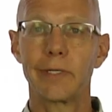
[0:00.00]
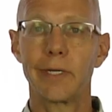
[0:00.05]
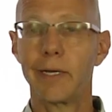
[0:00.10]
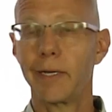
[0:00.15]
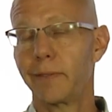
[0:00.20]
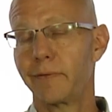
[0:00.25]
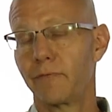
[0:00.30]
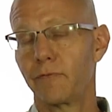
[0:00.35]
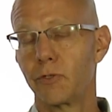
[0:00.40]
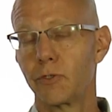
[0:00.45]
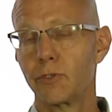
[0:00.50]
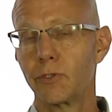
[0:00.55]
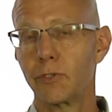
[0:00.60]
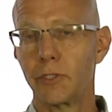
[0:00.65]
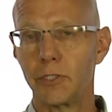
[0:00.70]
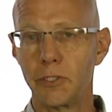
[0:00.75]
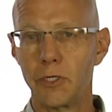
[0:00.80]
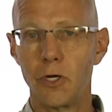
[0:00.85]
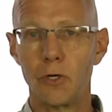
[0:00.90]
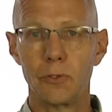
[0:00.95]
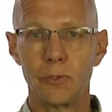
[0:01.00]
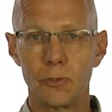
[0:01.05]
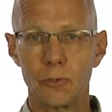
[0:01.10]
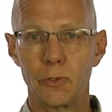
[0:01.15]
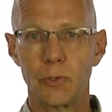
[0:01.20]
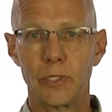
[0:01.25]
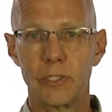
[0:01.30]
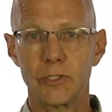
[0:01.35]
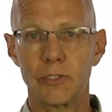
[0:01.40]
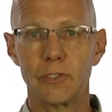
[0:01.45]
got virtually no
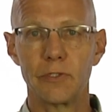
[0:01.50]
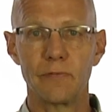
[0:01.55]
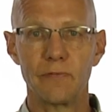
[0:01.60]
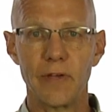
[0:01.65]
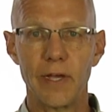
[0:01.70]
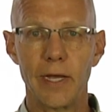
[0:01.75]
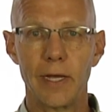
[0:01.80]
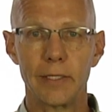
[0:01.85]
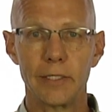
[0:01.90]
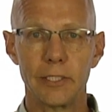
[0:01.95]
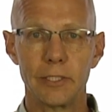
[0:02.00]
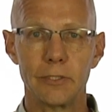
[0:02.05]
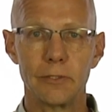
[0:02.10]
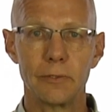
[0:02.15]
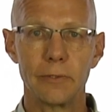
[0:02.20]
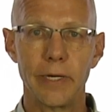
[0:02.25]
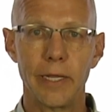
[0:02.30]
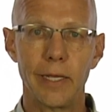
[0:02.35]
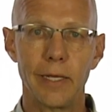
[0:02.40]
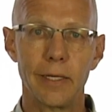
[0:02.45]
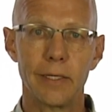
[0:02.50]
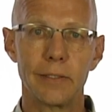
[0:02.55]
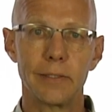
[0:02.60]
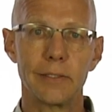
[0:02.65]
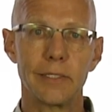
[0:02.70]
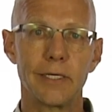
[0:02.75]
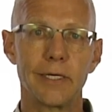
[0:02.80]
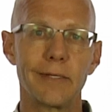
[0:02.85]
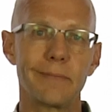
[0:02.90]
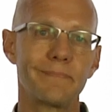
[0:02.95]
nutritional value,
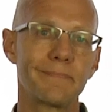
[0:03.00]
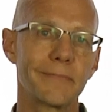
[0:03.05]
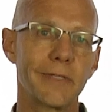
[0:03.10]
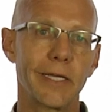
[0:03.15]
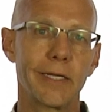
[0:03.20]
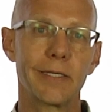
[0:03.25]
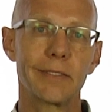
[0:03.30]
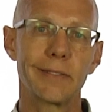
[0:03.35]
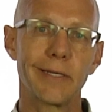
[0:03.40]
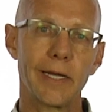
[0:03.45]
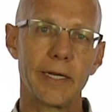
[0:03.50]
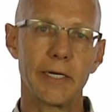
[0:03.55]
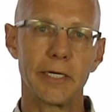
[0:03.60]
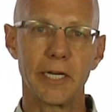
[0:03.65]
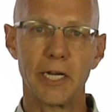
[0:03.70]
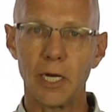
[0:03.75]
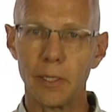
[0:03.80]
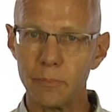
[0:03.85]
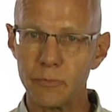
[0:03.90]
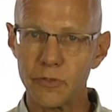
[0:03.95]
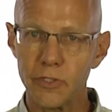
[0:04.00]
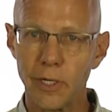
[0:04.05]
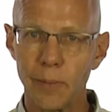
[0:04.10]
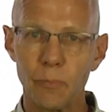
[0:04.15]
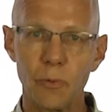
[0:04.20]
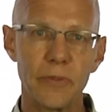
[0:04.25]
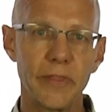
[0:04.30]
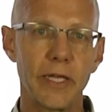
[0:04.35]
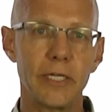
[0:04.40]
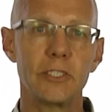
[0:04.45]
and it kind of gums
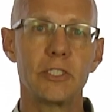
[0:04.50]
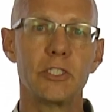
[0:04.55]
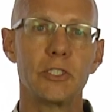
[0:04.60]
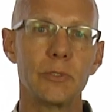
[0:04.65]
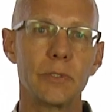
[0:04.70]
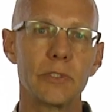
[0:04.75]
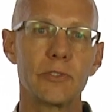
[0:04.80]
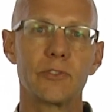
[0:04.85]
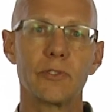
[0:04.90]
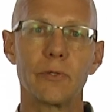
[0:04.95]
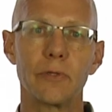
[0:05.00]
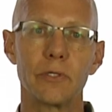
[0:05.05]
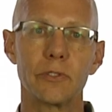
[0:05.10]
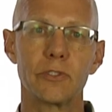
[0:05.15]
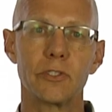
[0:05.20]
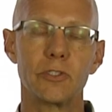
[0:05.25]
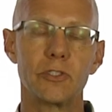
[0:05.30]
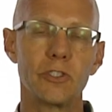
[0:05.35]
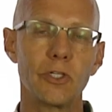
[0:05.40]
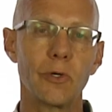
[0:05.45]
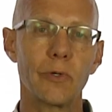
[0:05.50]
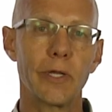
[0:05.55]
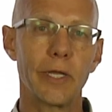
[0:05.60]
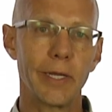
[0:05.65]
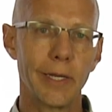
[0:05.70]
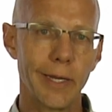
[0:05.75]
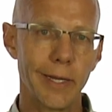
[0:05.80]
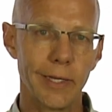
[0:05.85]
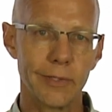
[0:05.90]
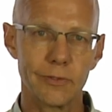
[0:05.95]
up when they chew it, so there's a
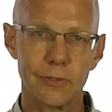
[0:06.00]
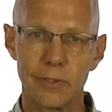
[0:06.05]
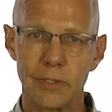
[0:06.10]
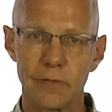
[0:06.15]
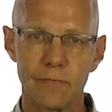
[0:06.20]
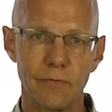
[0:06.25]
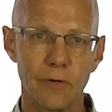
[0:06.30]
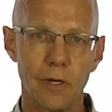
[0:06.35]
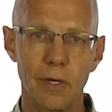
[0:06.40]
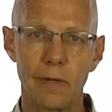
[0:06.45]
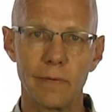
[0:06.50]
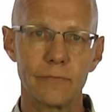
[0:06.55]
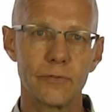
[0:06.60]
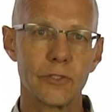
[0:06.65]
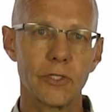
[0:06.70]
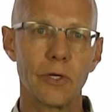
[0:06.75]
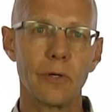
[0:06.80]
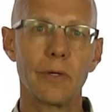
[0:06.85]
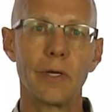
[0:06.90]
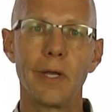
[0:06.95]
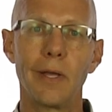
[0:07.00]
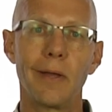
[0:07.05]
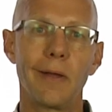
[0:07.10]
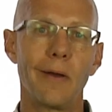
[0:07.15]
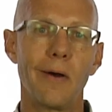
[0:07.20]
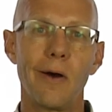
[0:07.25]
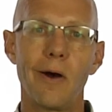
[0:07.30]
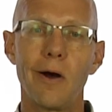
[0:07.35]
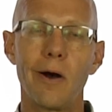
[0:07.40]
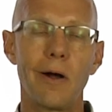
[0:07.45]
choking hazard involved. So
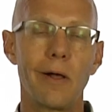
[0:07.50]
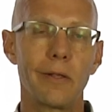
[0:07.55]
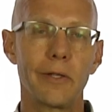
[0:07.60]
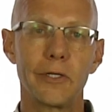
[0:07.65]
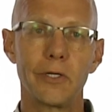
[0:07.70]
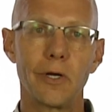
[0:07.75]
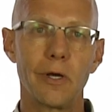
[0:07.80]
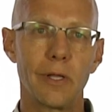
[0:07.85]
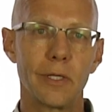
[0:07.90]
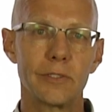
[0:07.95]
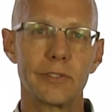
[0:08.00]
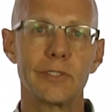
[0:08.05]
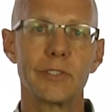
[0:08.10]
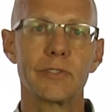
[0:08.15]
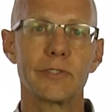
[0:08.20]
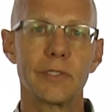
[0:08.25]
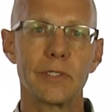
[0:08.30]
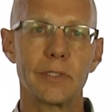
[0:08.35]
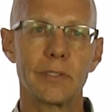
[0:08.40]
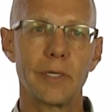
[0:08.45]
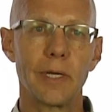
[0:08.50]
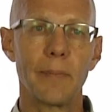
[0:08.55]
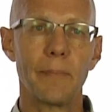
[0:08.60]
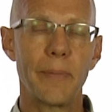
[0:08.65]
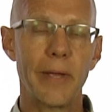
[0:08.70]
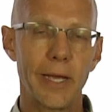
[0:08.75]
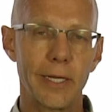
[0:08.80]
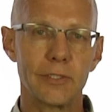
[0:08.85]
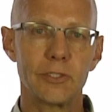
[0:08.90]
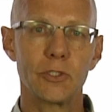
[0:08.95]
all in all, it's just a
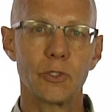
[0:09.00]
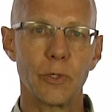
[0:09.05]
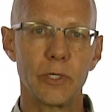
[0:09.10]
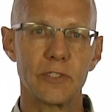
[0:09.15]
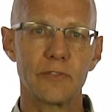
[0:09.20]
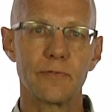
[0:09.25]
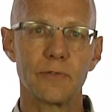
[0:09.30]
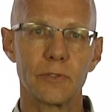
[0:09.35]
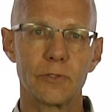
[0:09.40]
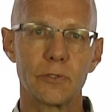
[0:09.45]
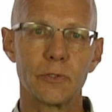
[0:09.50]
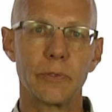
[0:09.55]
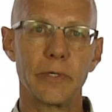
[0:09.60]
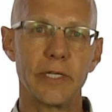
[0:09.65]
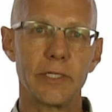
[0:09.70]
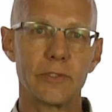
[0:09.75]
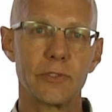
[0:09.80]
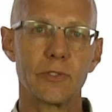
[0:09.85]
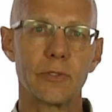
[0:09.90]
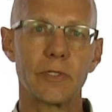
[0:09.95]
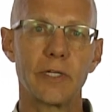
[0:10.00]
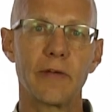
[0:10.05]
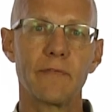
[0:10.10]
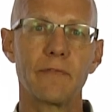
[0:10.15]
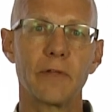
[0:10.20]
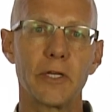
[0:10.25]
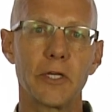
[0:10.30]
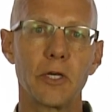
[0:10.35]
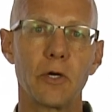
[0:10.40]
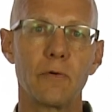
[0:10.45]
bad choice for a treat. So
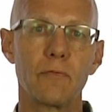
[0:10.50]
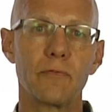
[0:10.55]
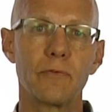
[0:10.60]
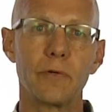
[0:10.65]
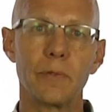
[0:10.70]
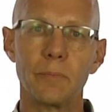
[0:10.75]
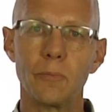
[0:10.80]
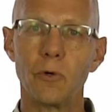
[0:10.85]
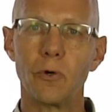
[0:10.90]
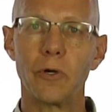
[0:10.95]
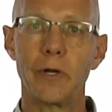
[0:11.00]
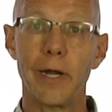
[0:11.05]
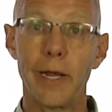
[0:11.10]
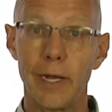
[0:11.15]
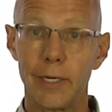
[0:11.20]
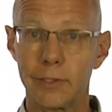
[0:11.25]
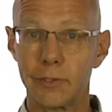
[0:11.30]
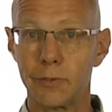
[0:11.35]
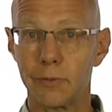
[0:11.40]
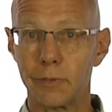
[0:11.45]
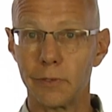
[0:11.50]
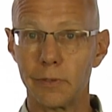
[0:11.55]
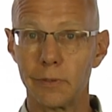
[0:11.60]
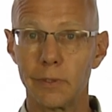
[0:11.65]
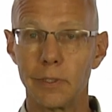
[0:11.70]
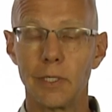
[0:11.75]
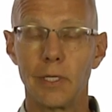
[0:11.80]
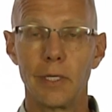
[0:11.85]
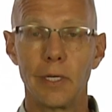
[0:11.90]
definitely go for a more natural